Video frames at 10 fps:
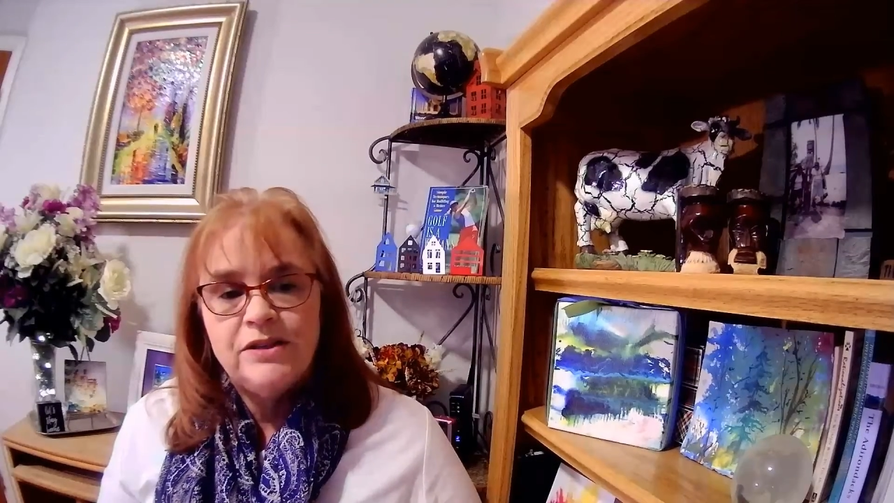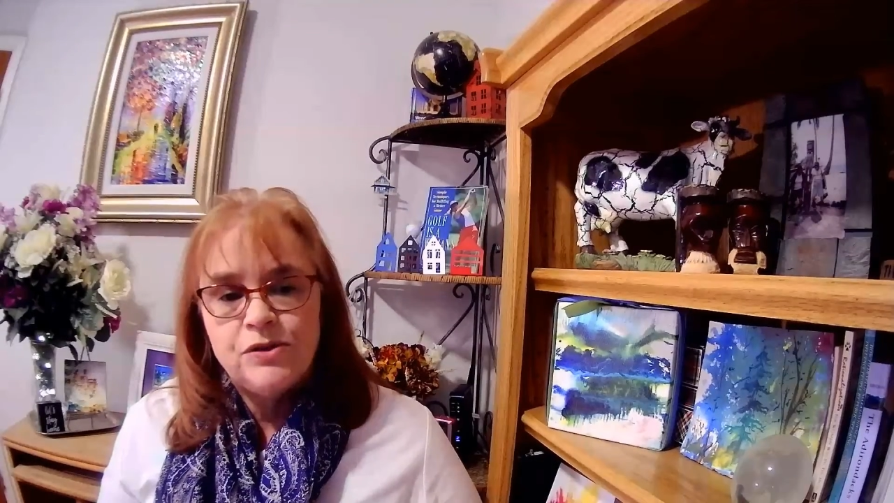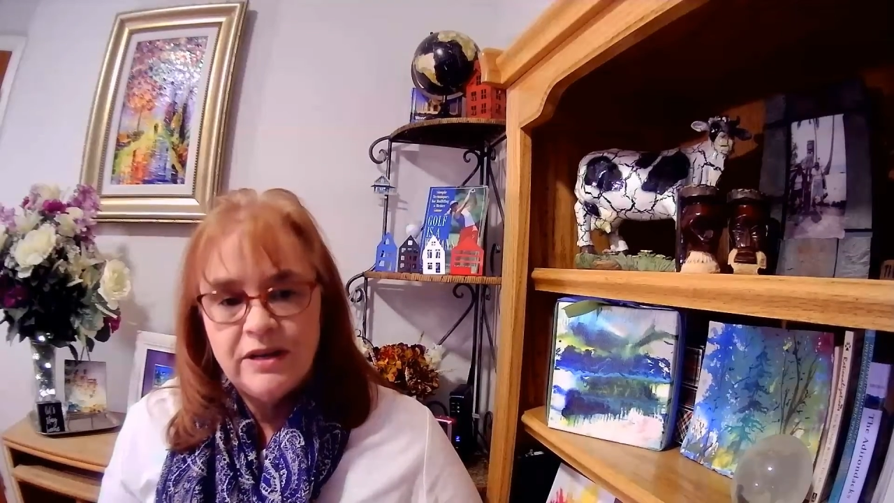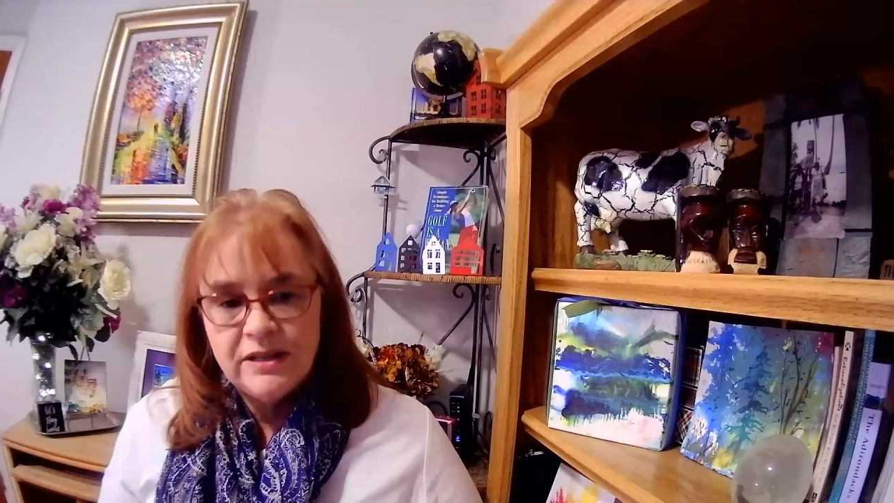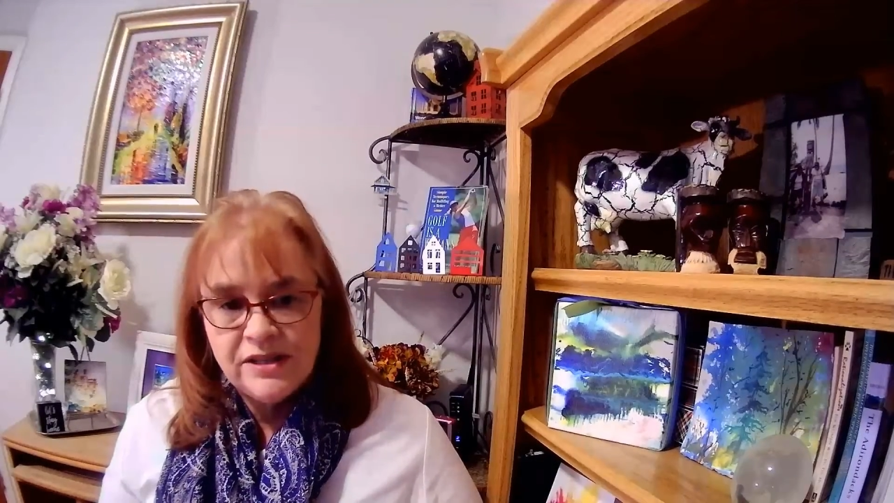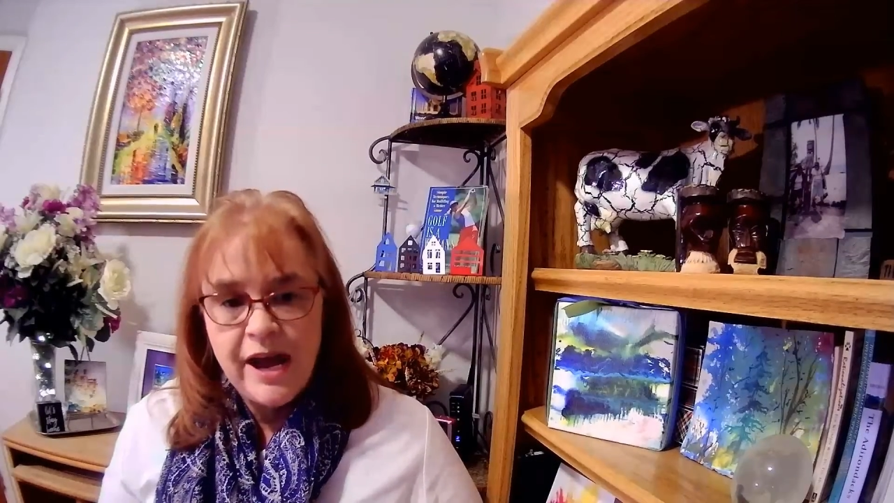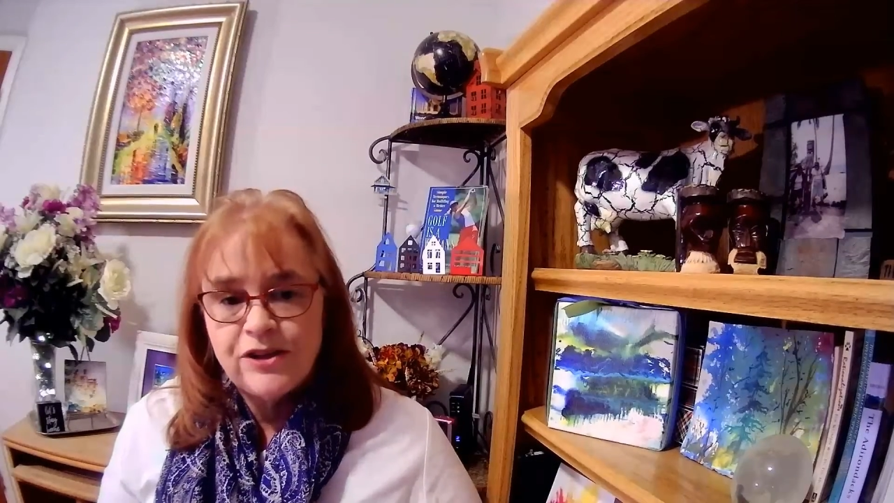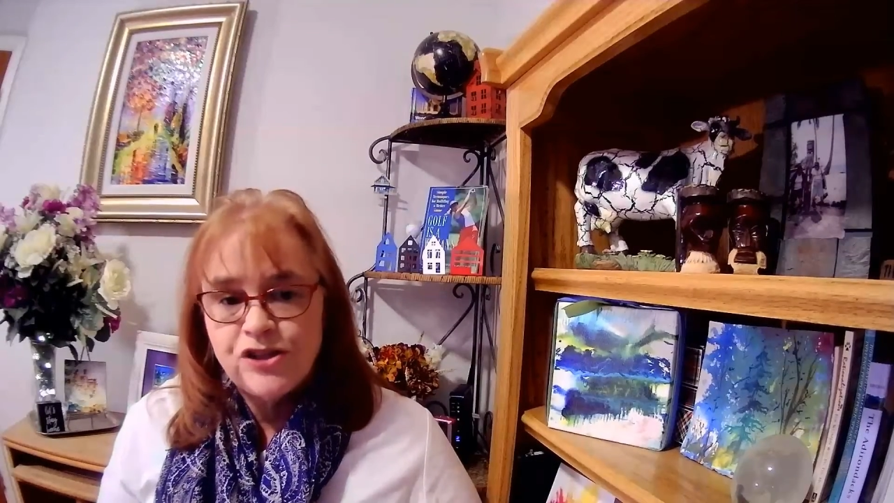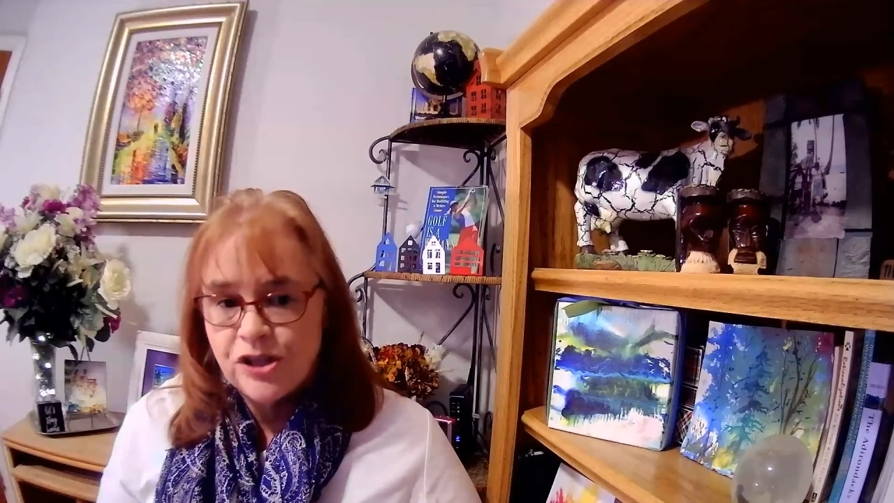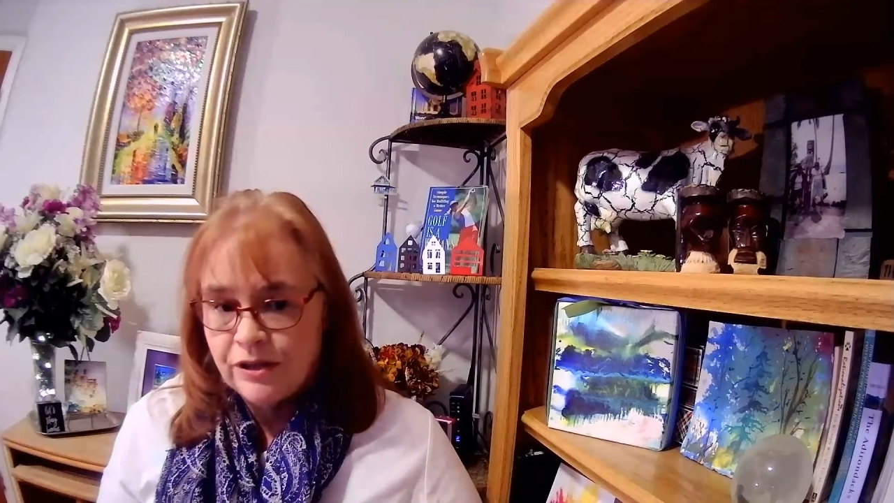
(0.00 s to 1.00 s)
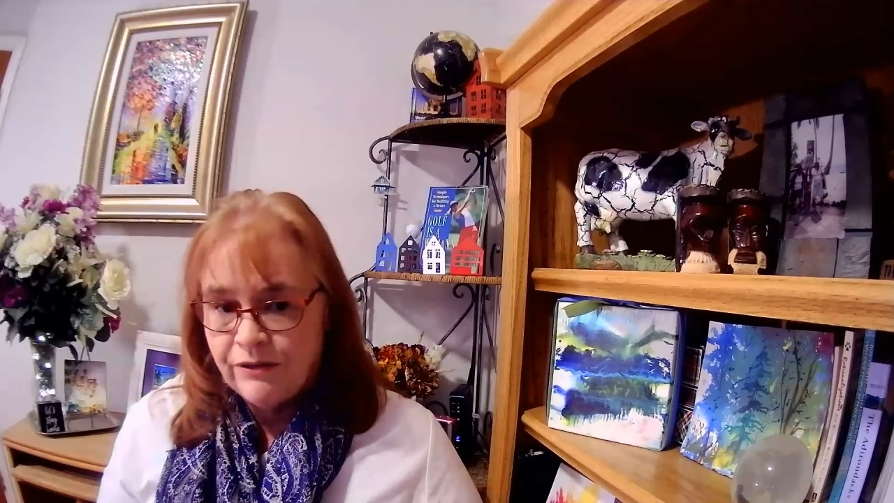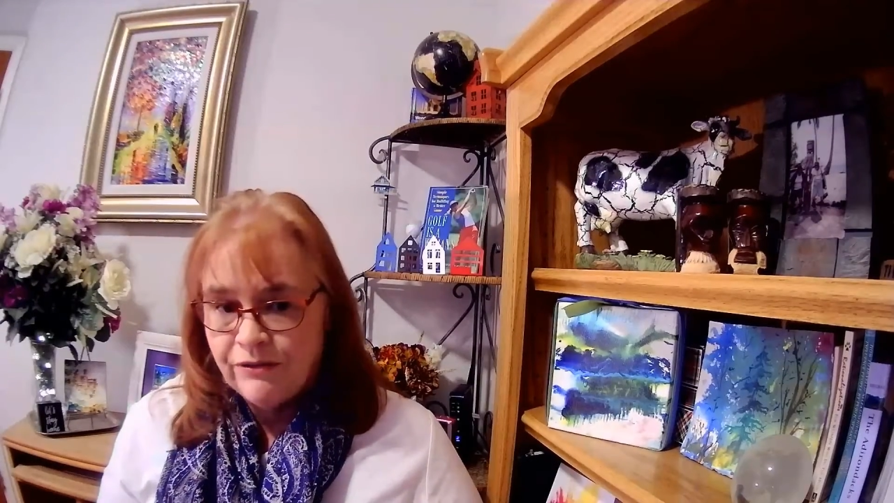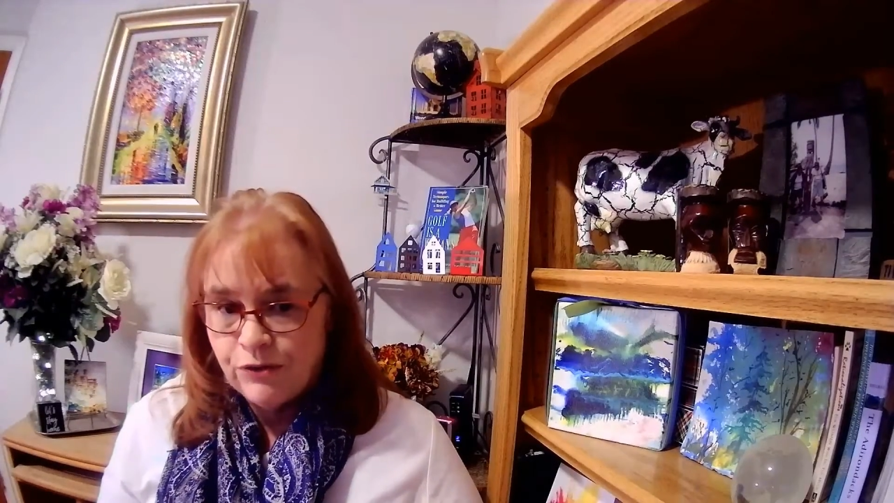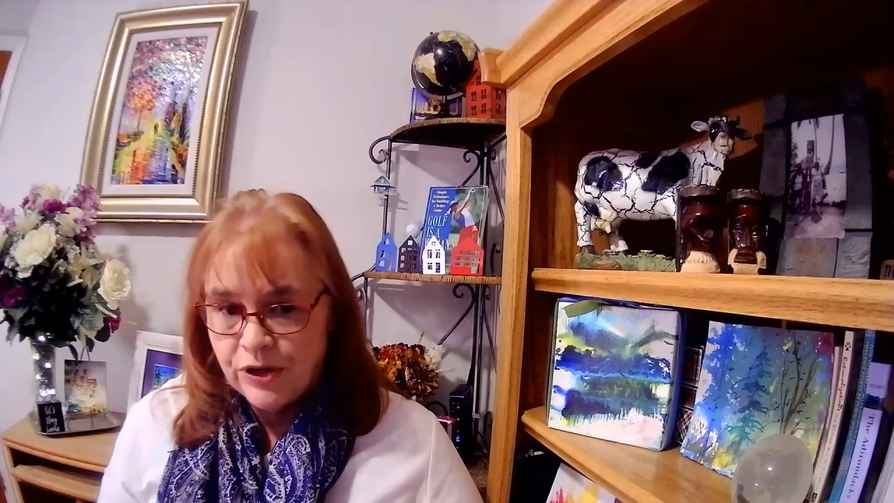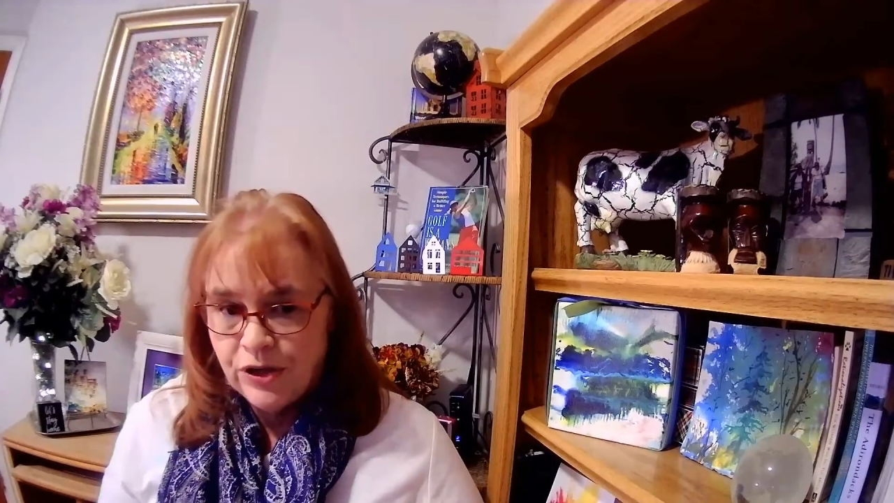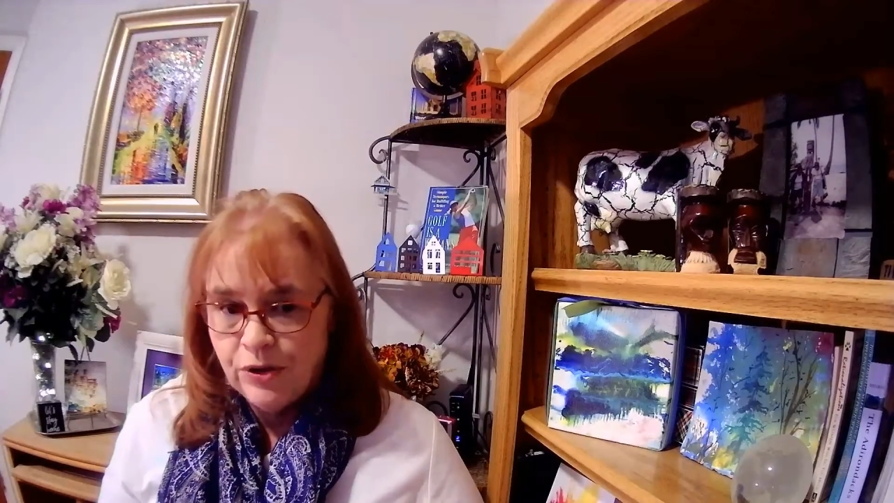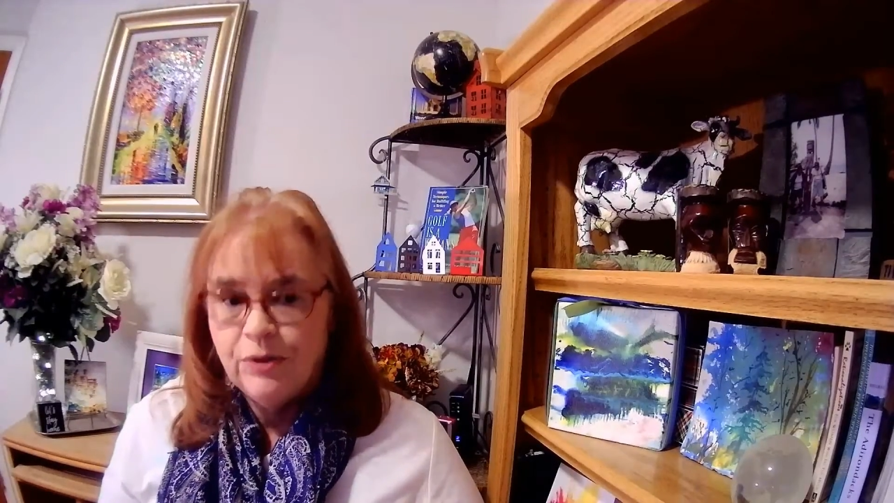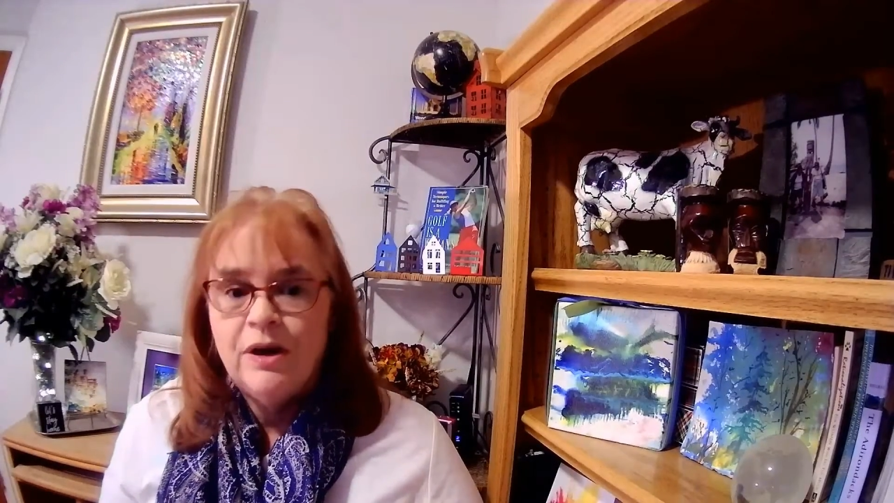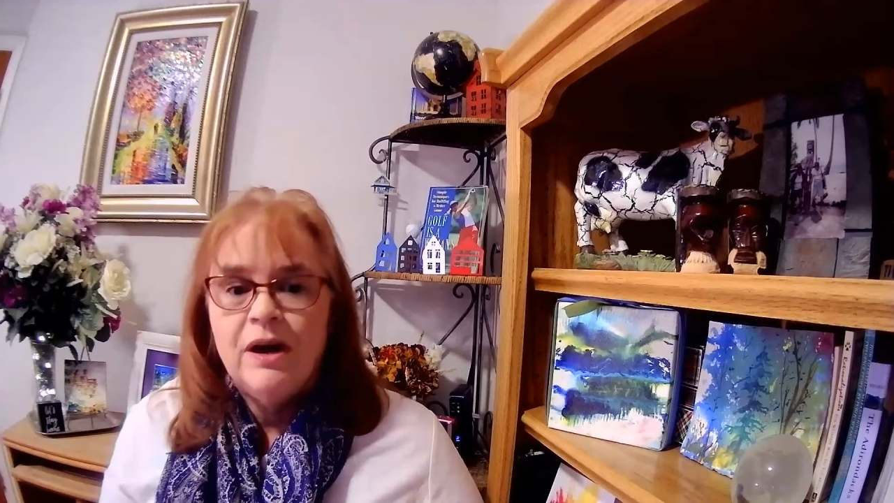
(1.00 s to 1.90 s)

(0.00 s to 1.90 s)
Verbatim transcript: transaction for you.